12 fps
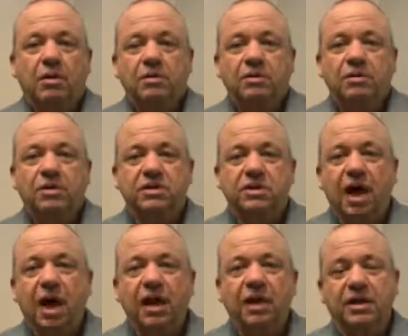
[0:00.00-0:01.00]
the
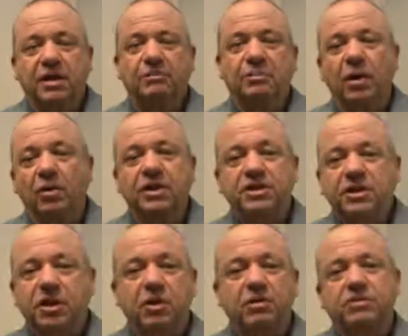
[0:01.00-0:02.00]
dog and pony
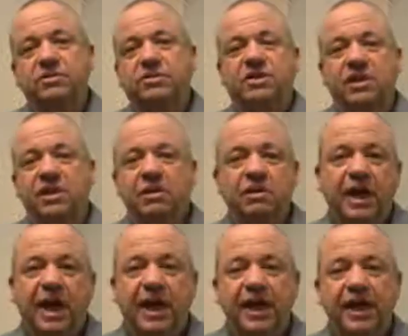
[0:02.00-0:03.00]
shows, the little
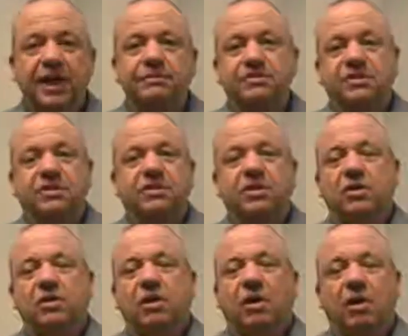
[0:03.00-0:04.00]
games,
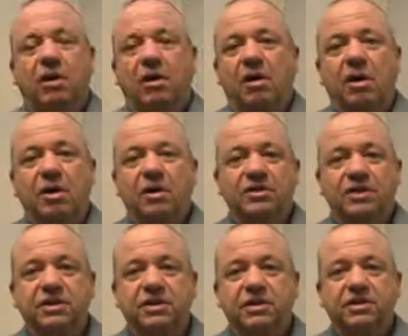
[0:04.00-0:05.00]
all
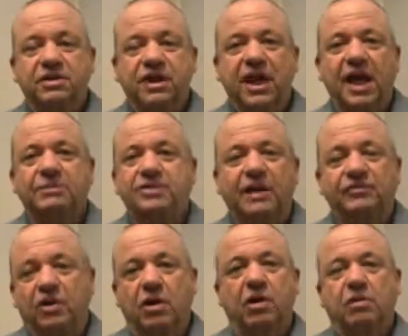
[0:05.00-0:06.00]
the games have to
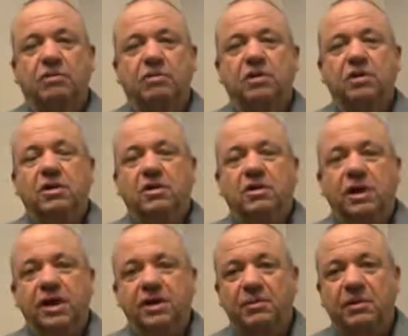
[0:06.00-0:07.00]
go.
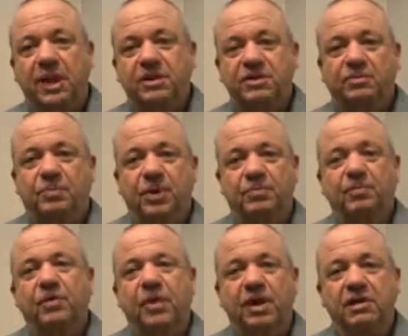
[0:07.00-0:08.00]
And the best
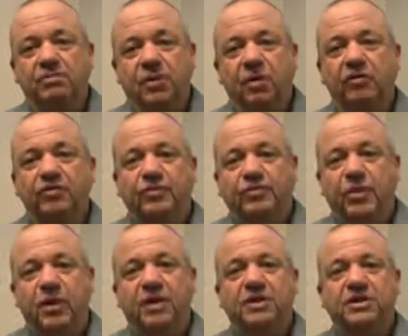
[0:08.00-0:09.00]
people in both
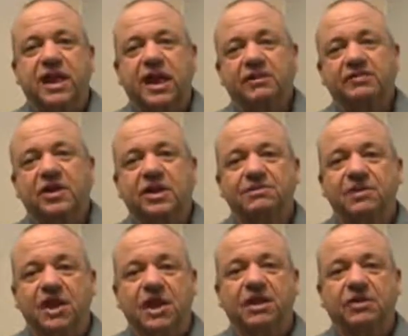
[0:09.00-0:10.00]
parties have to come
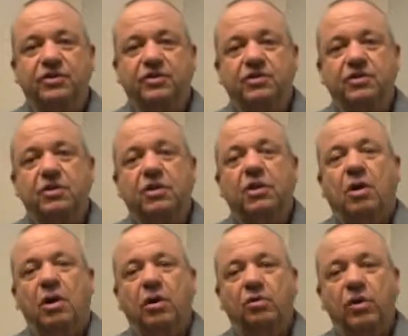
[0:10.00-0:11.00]
together
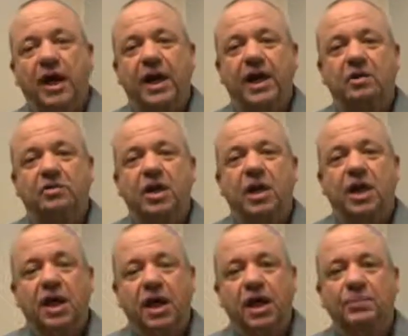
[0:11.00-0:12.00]
around
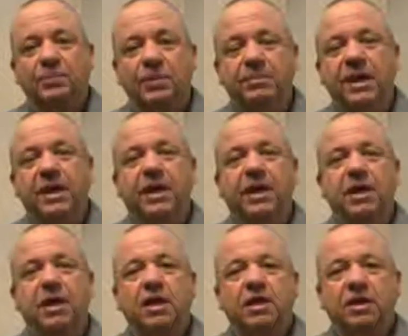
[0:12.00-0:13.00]
implementing
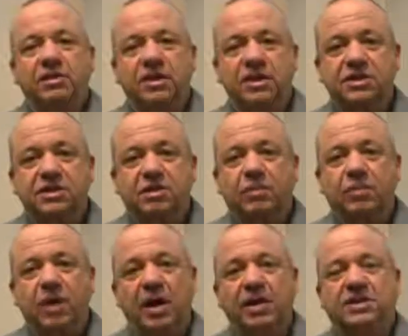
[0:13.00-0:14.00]
this
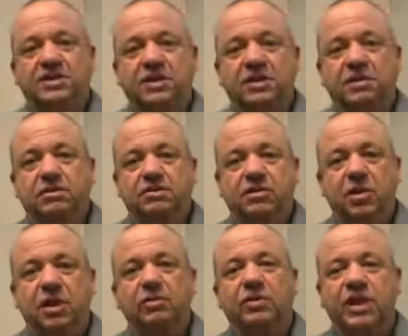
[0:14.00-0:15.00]
policy, starting
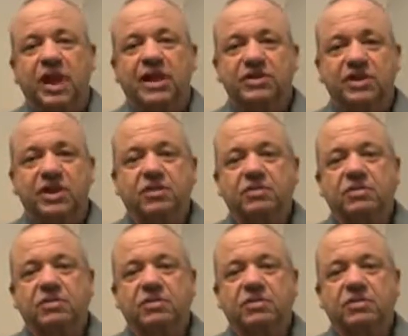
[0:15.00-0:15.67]
with Glass-Steagall.